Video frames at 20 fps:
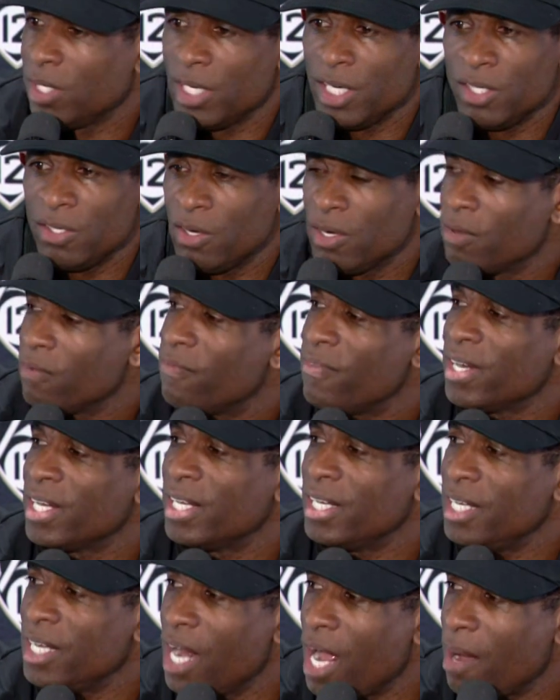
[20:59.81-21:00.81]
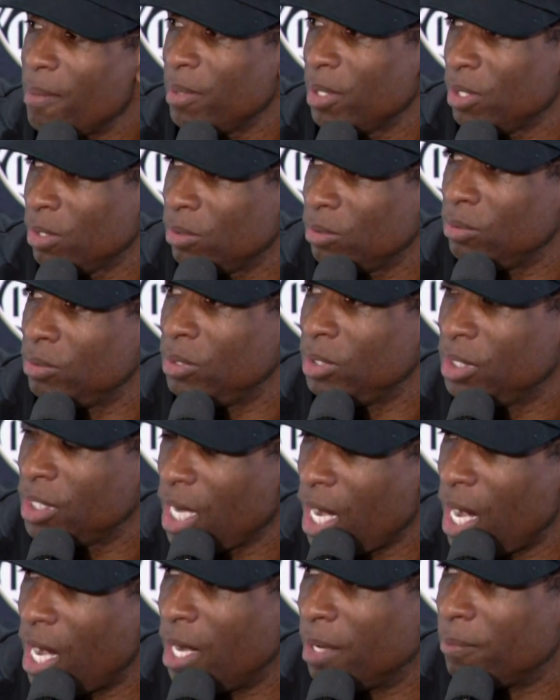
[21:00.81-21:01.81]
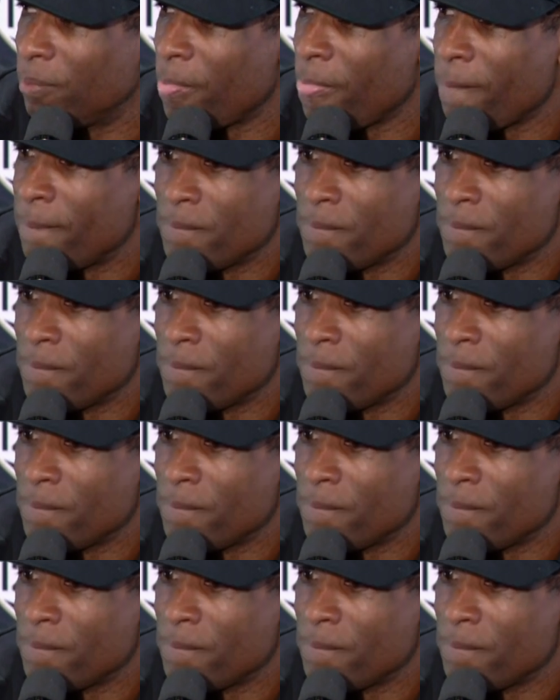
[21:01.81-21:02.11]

and they're doing a phenomenal job.